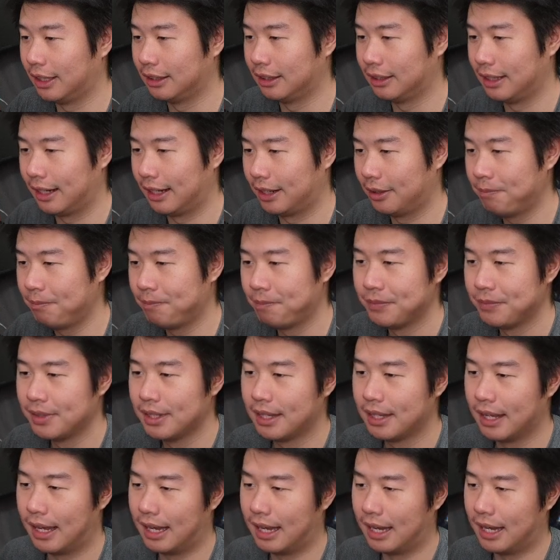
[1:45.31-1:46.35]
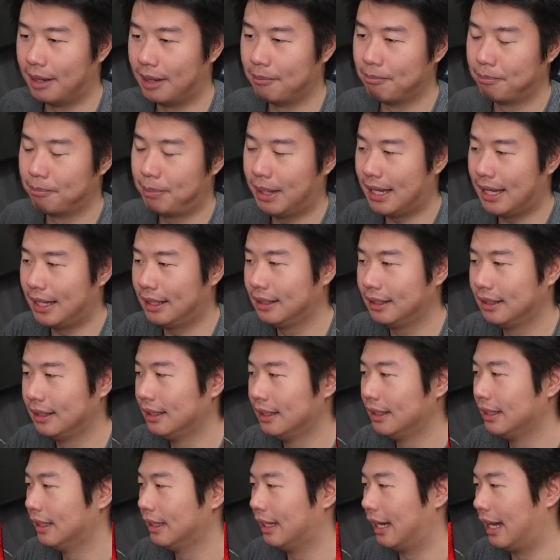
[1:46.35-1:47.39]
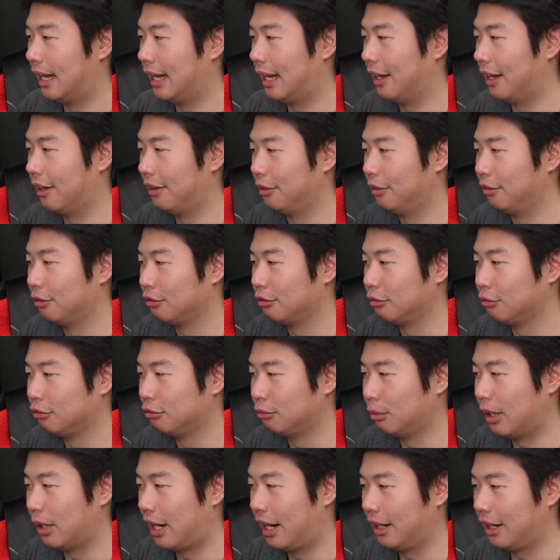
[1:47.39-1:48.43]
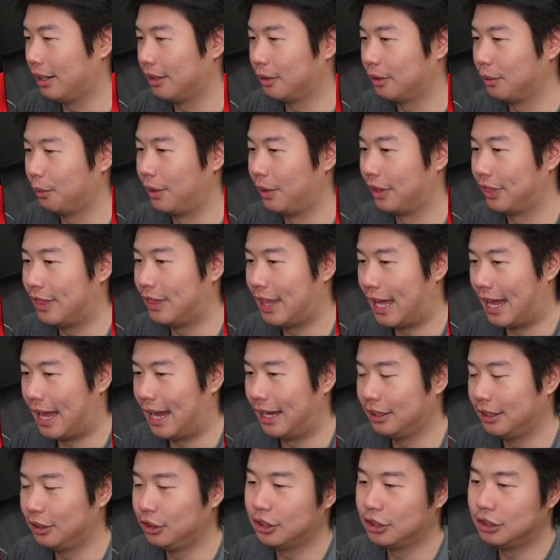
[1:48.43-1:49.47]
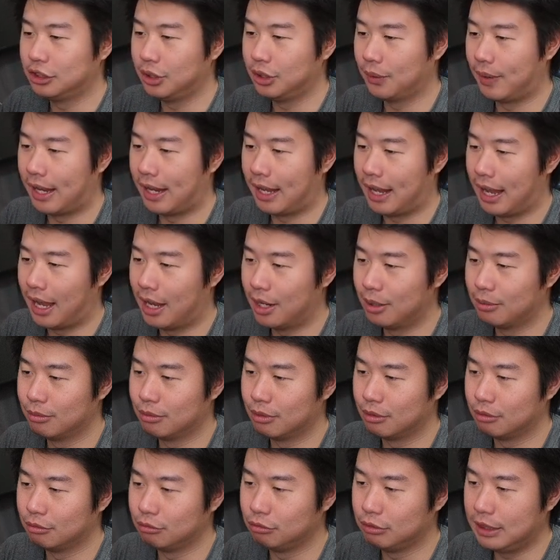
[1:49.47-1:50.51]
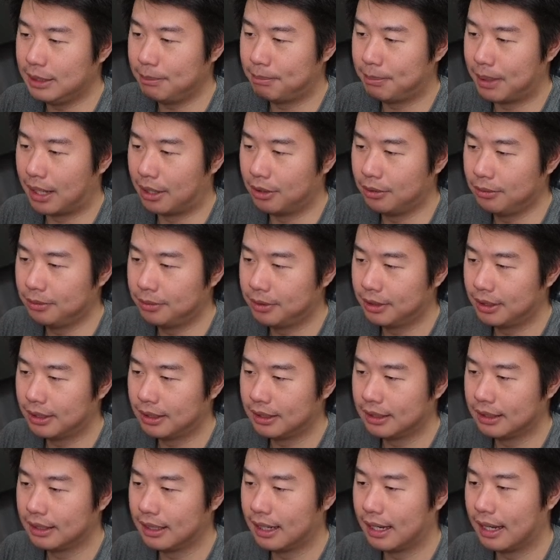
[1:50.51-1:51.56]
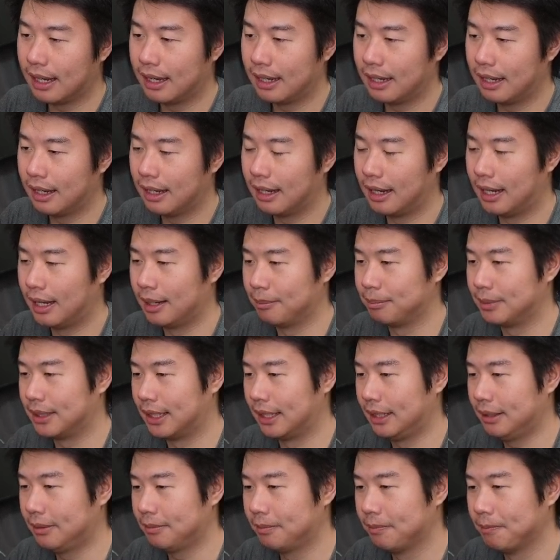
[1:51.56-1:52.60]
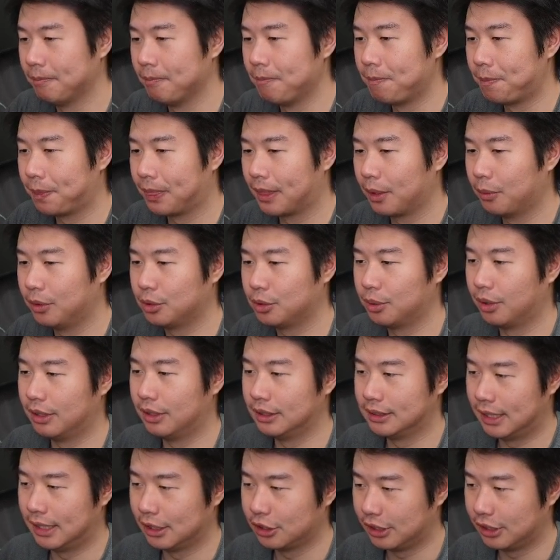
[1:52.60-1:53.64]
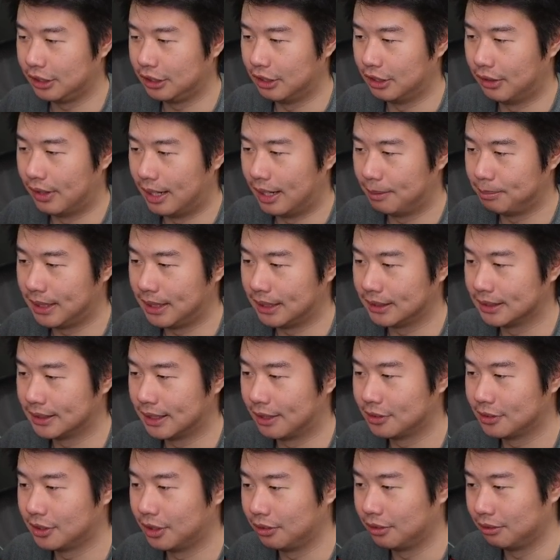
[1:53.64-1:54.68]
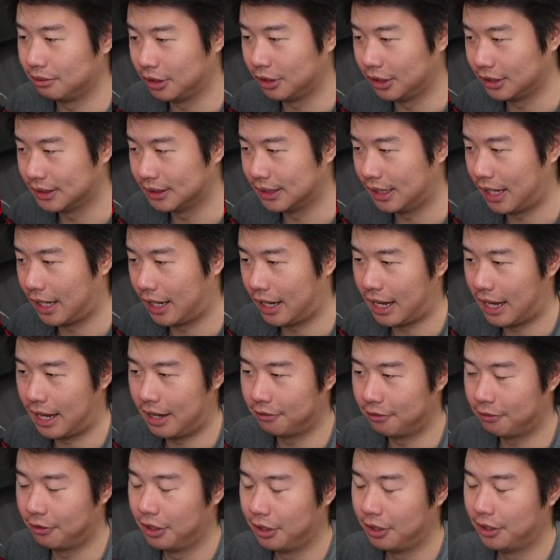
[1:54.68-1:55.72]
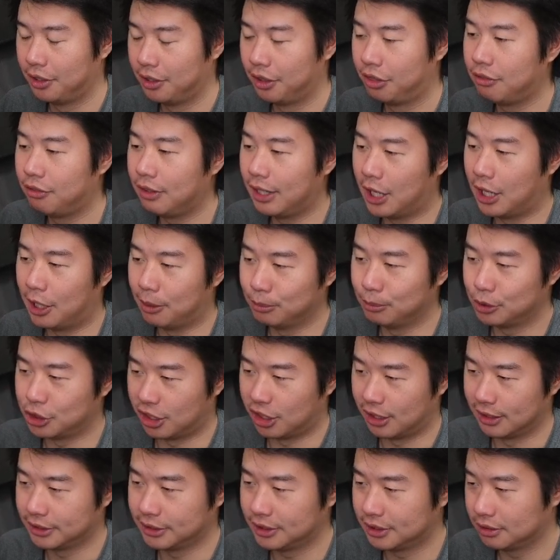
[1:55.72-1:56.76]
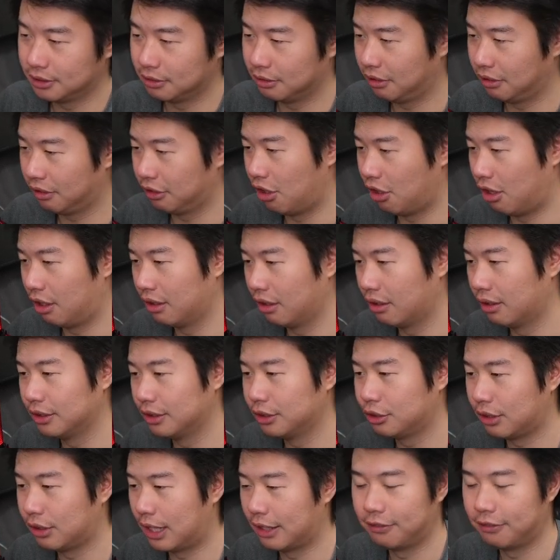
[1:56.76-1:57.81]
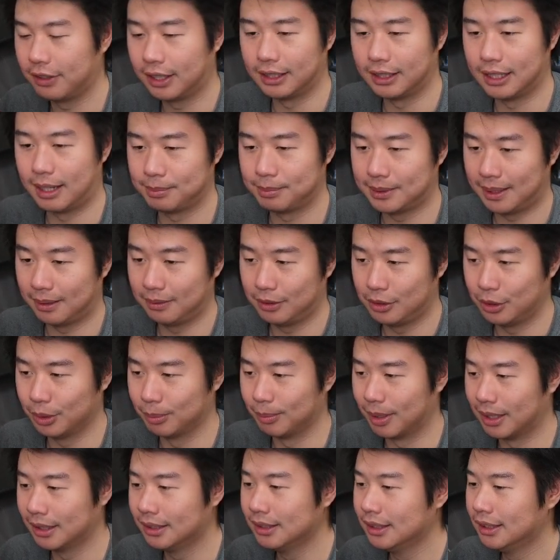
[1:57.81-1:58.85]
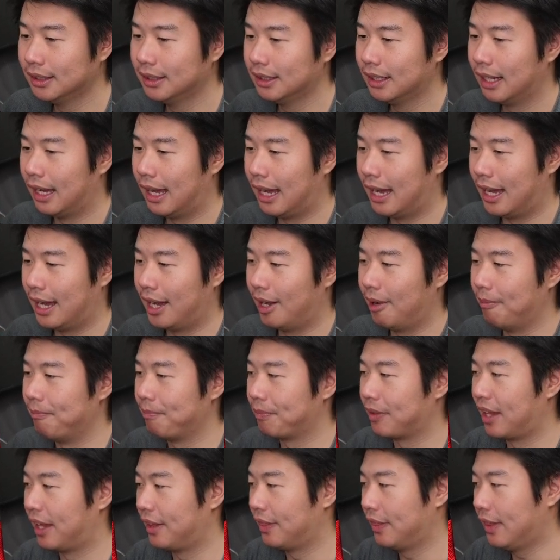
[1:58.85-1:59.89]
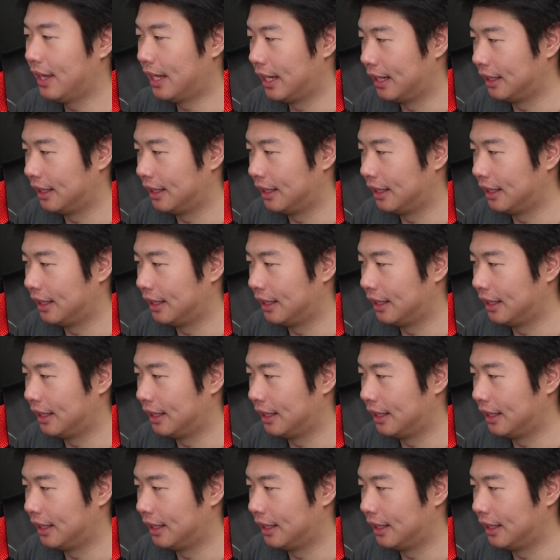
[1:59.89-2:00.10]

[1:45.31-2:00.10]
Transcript: there. Um, but uh, right with that, you can do a Helm repo update, which will essentially you know update stuff. So you can see I have three Helm charts, Longhorn, Traefik, and uptime Kuma. Um, and then